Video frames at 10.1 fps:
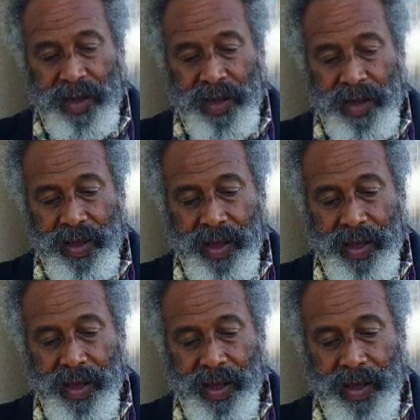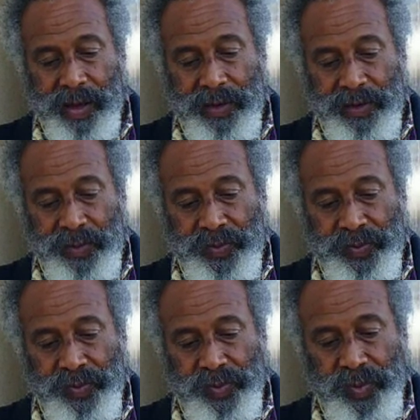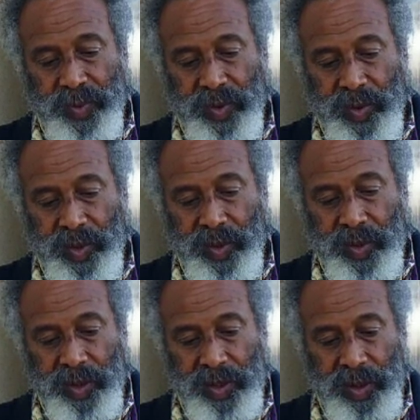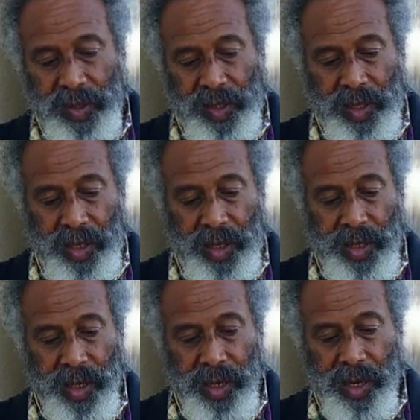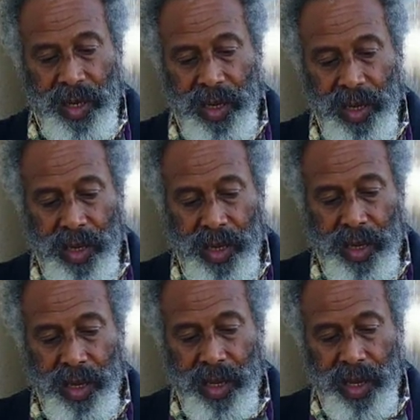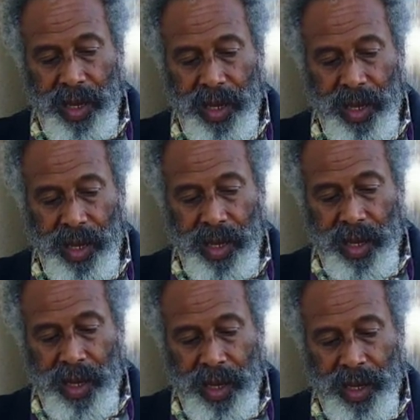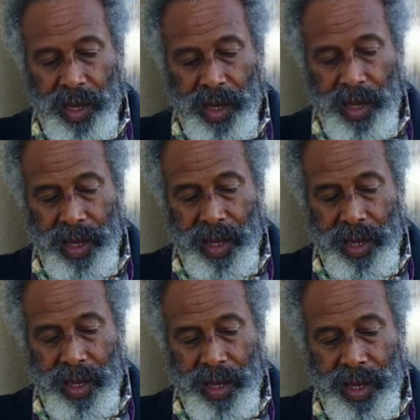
No one is speaking in this clip.